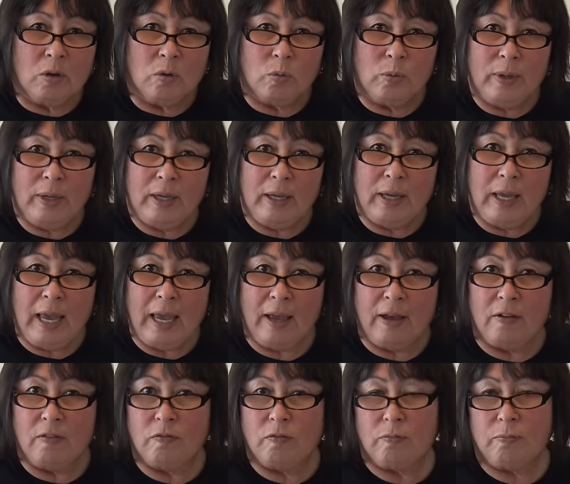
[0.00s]
We
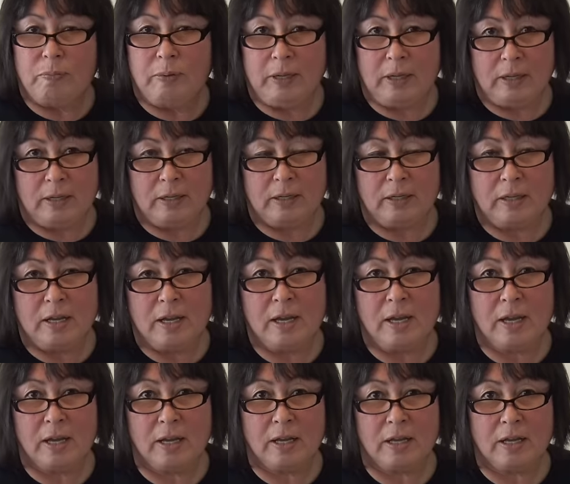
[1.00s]
have been
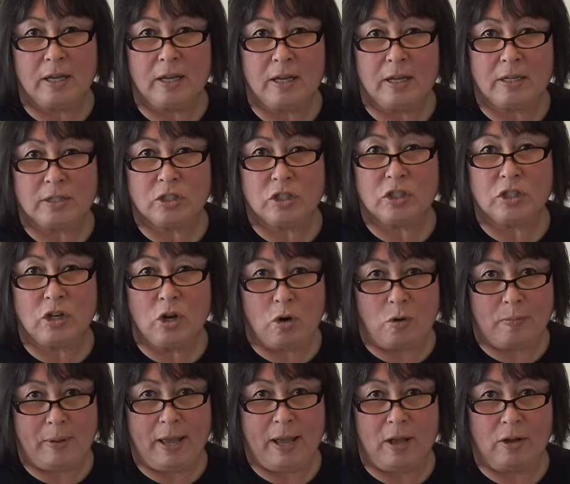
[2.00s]
uh,
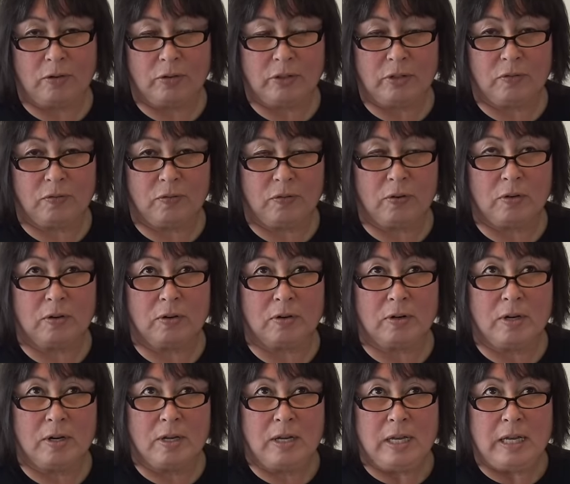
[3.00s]
snowbound
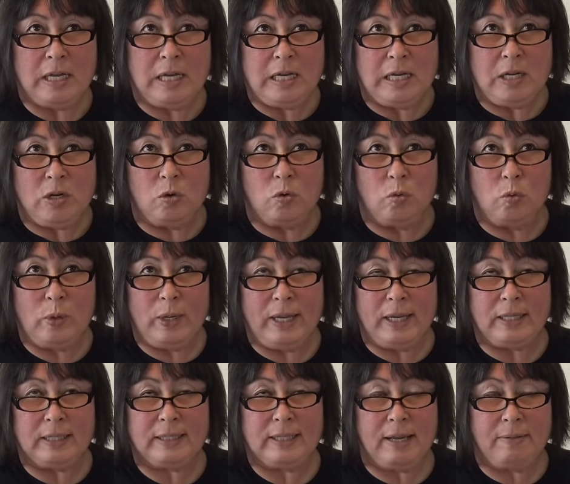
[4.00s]
for
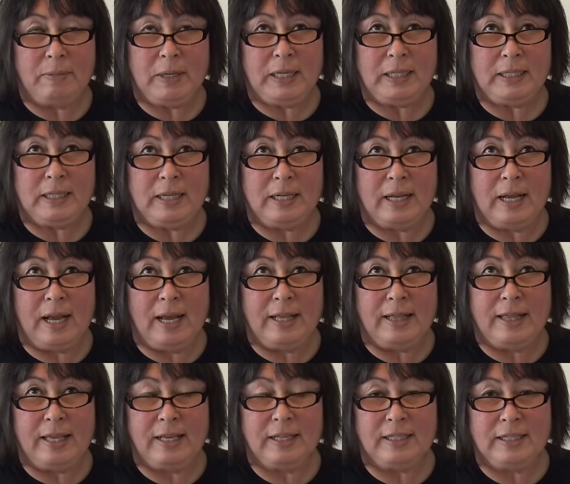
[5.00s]
weeks. I mean, I
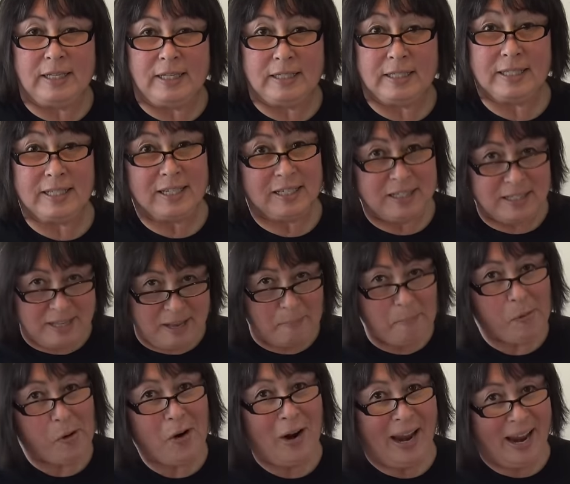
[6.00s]
think since
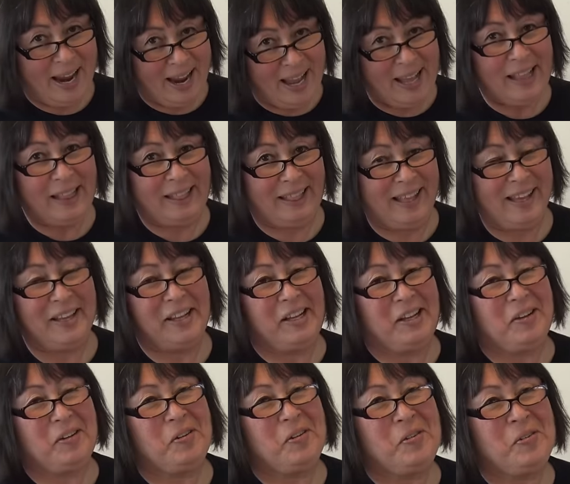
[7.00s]
December
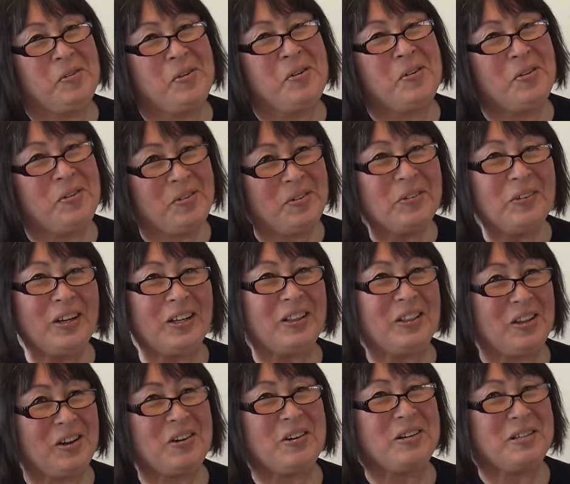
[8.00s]

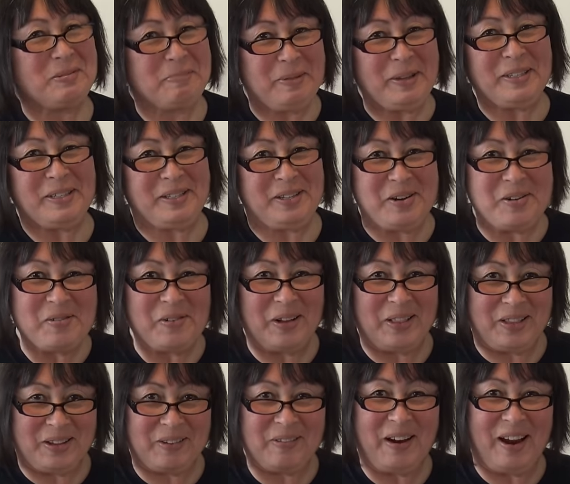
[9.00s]
8th, there has been snow
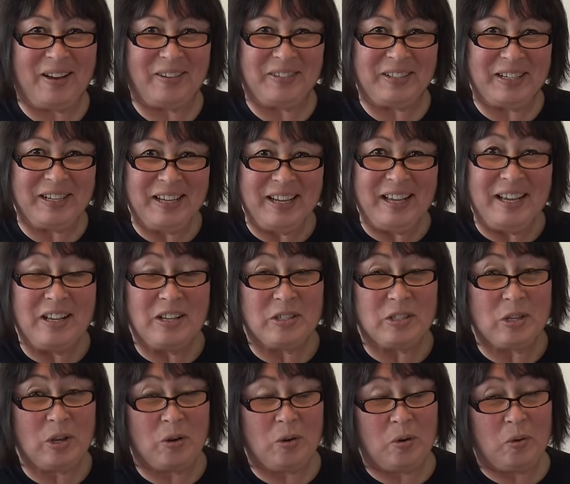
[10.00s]
on the ground.
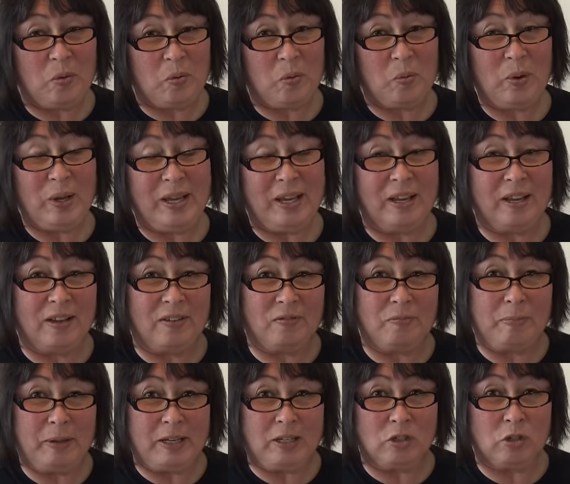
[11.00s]
So we
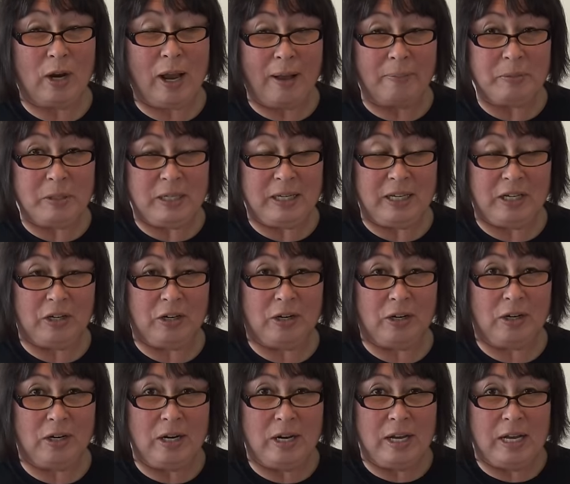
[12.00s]
have been trapped
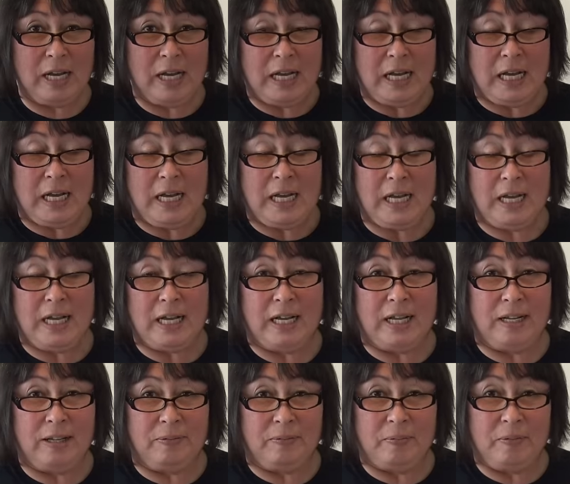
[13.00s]
here.
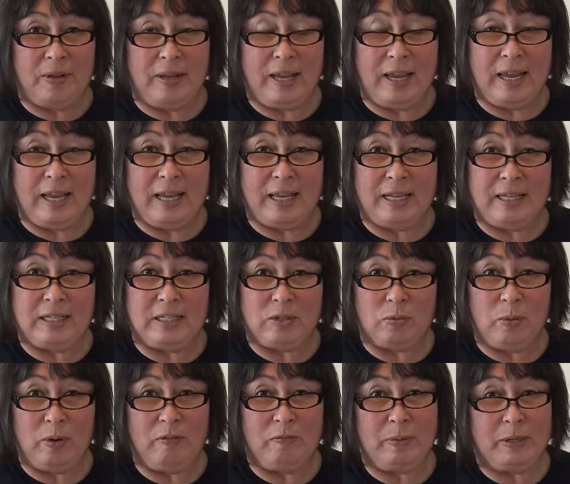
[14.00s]
Um, and
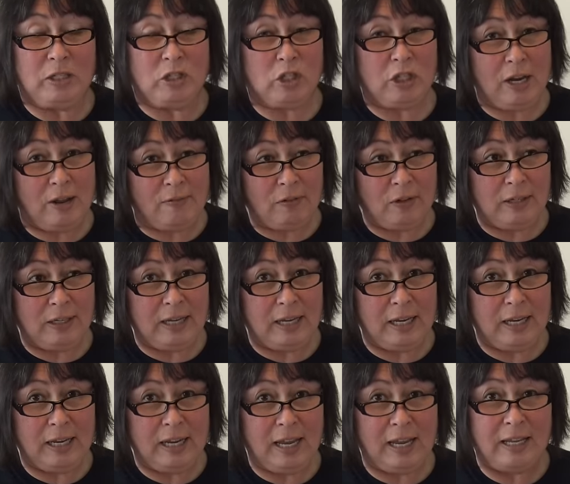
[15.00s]
we've been
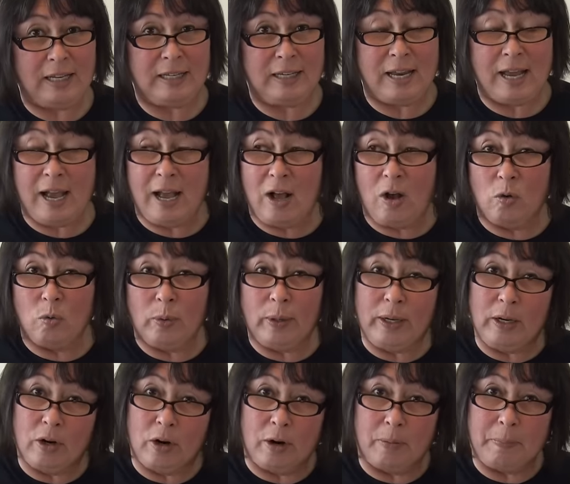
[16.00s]
shoveling and now
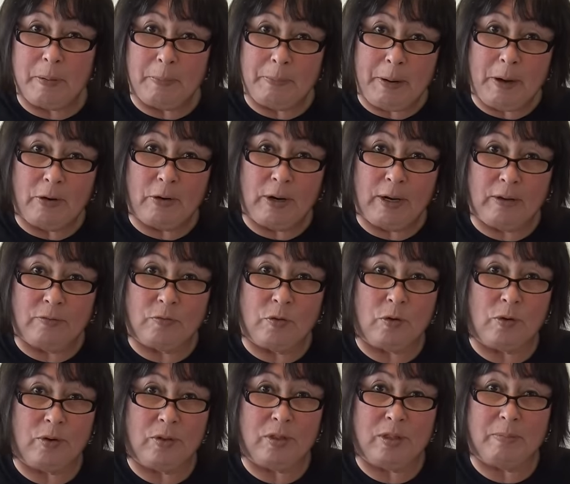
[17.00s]
we are preparing
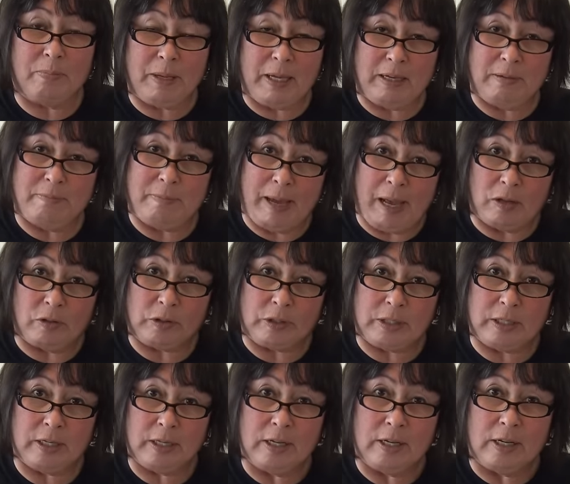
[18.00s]
for the big
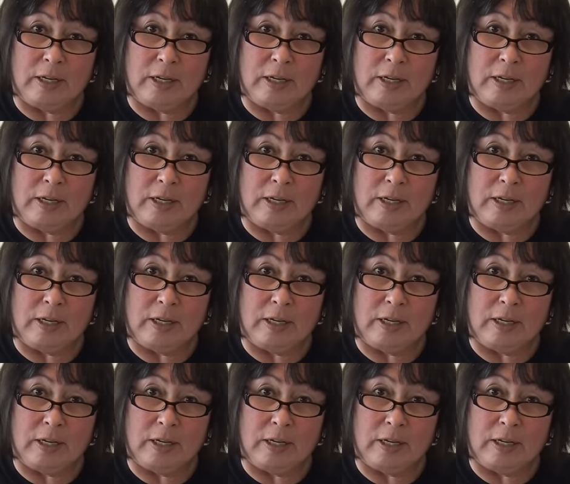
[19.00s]
melt.